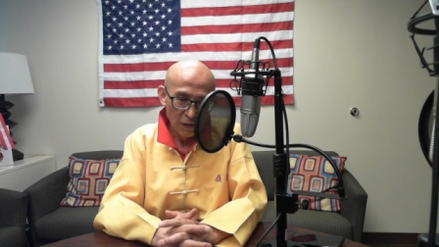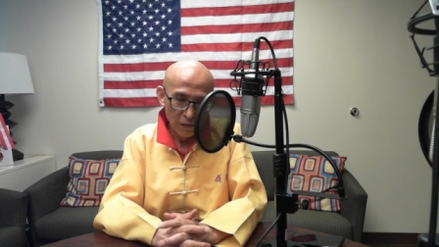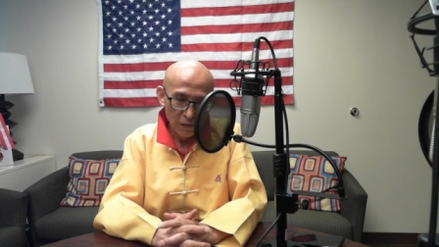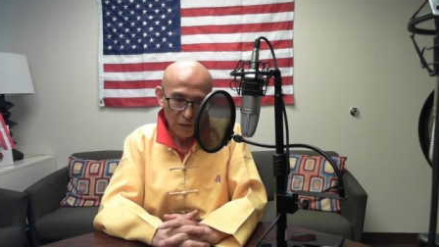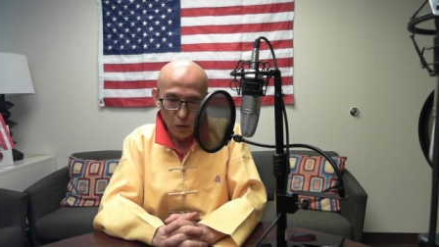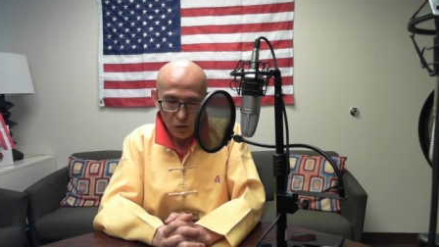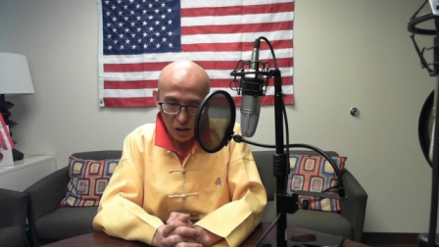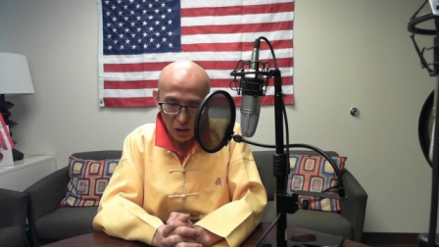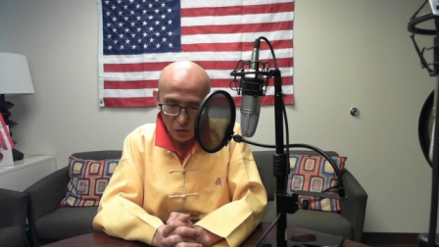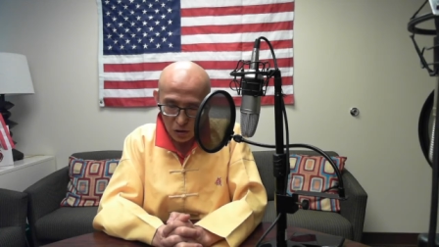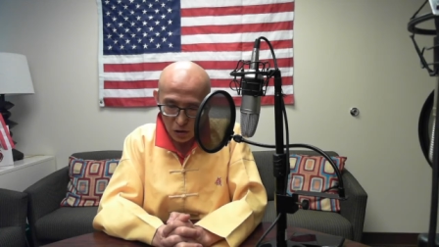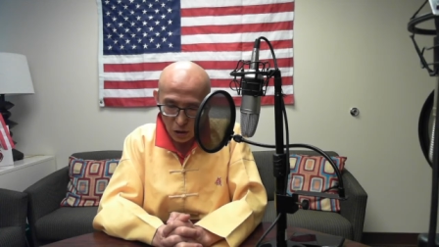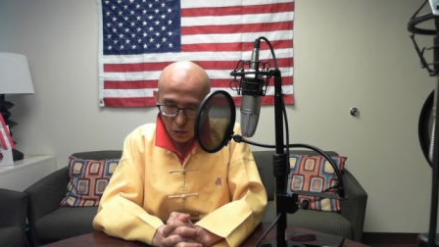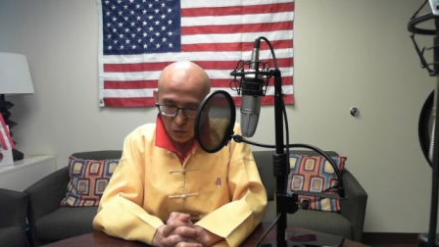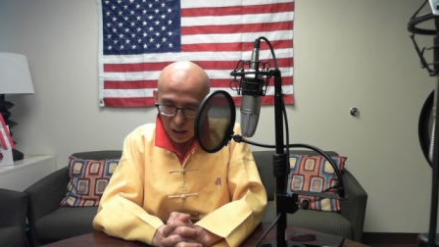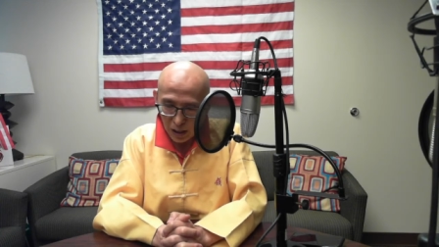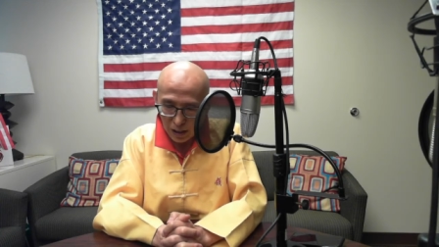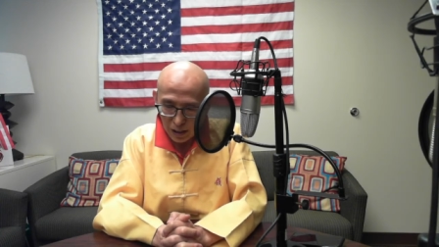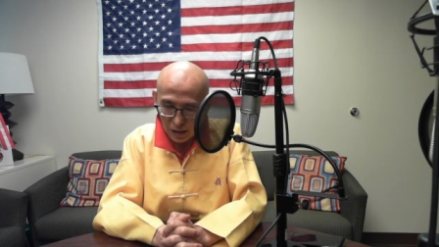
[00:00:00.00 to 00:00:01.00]

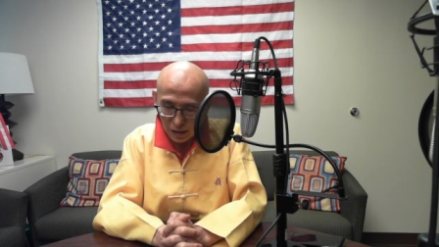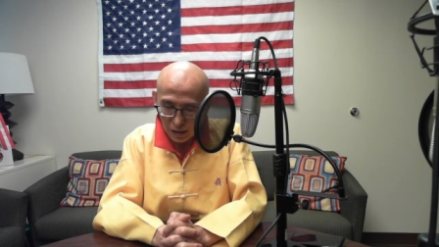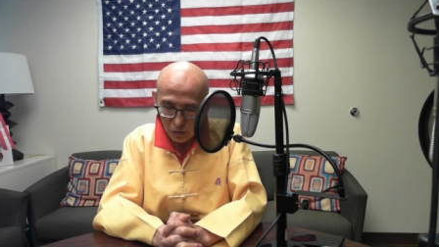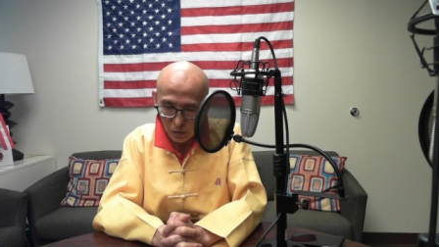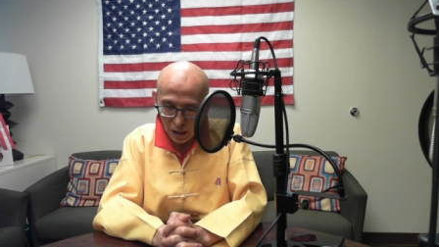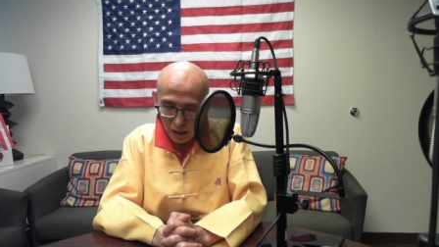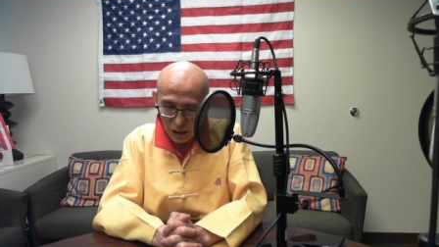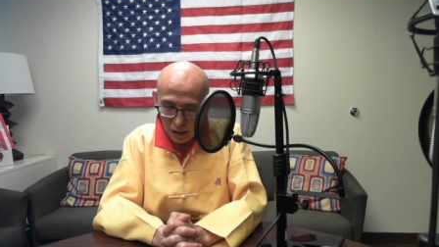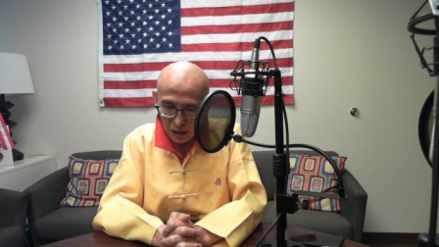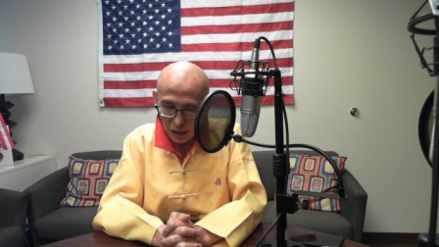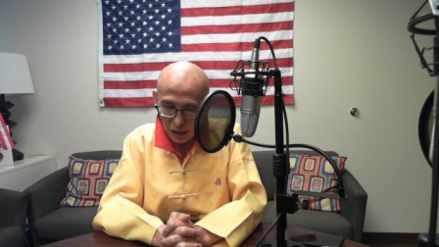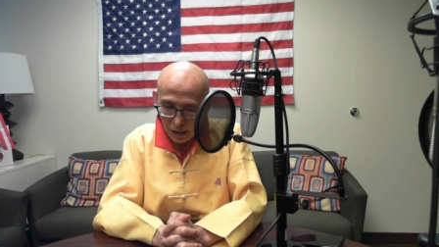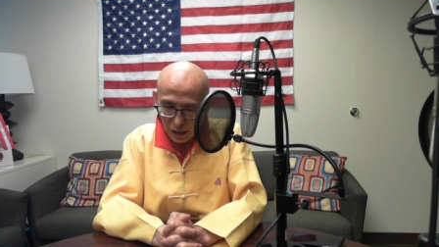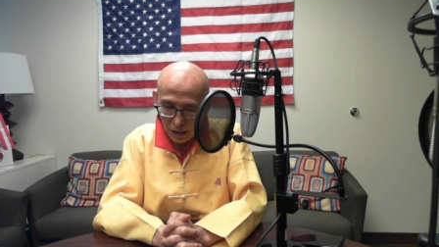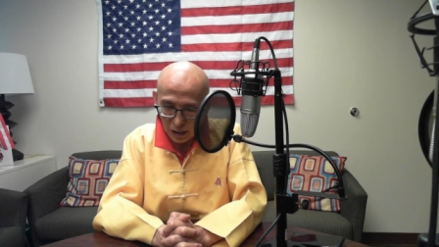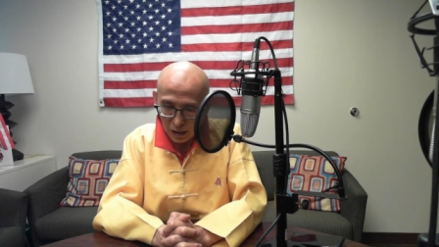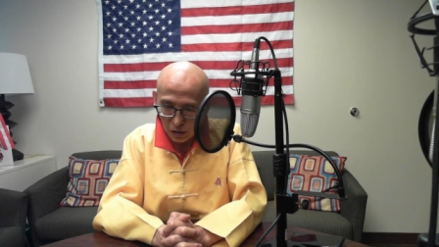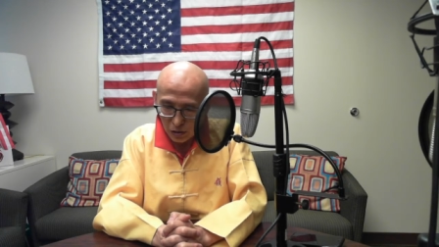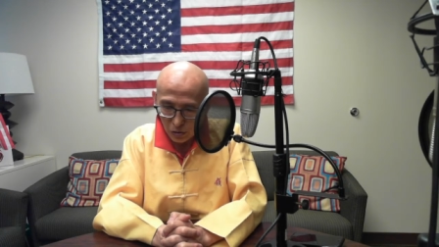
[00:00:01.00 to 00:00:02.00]
donated
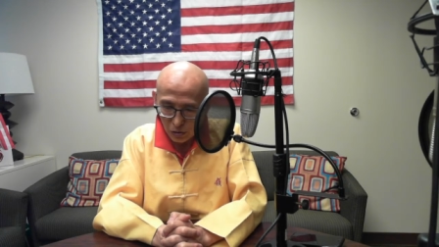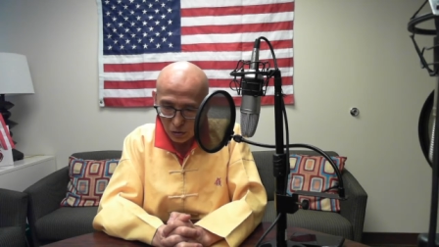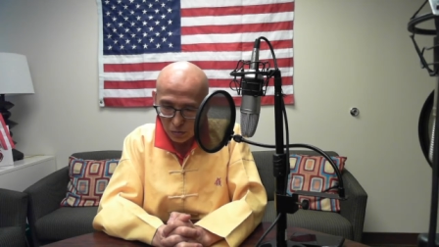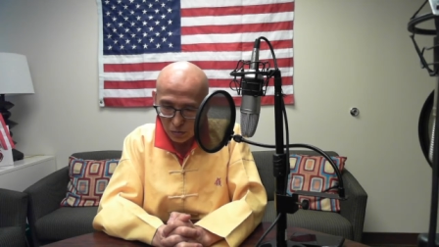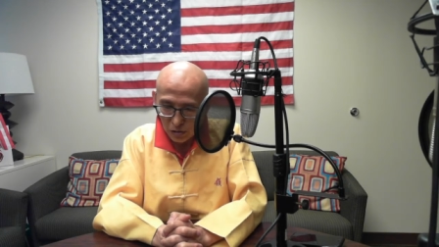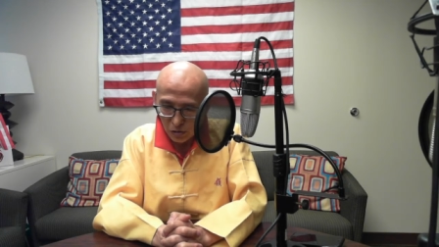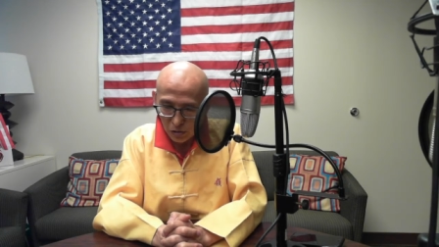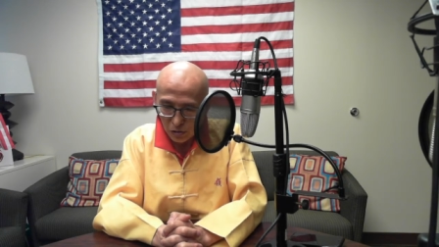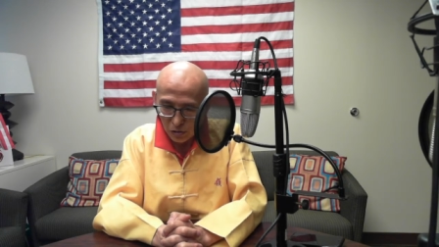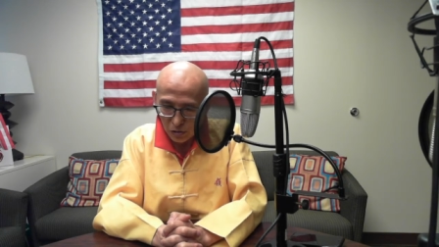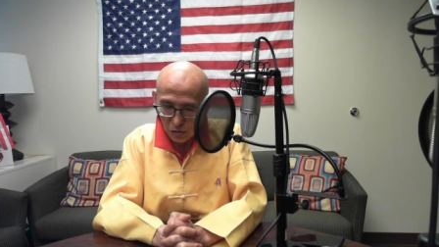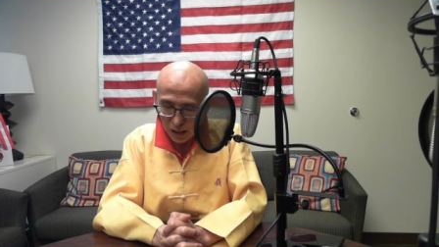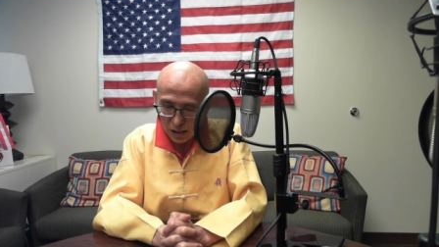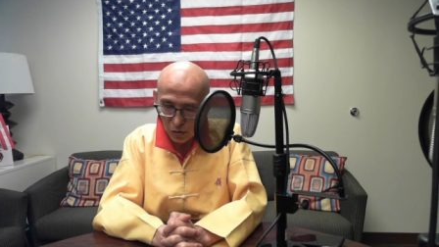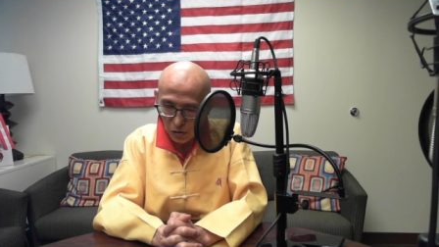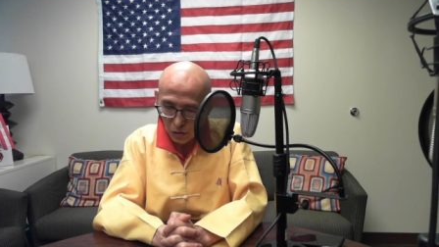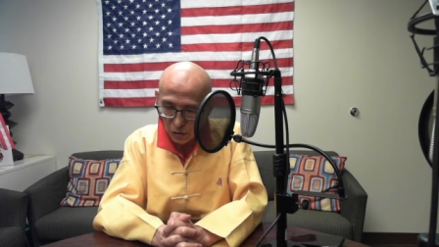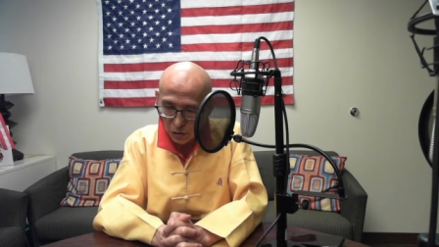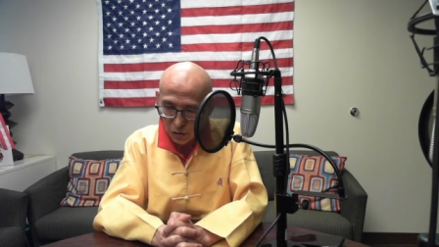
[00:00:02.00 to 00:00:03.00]
to my school
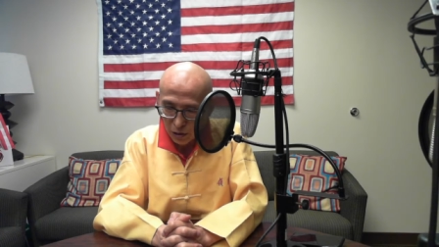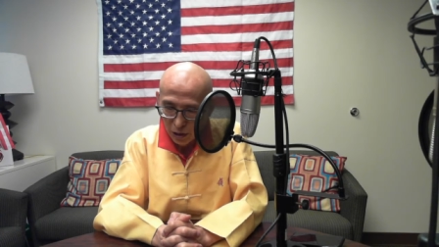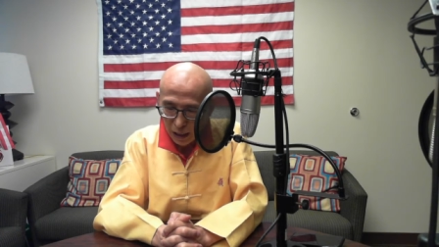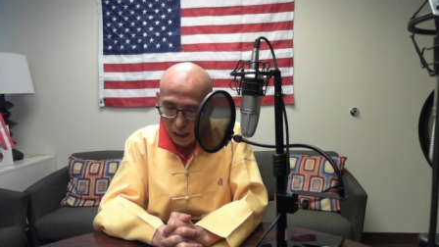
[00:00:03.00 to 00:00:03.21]
too,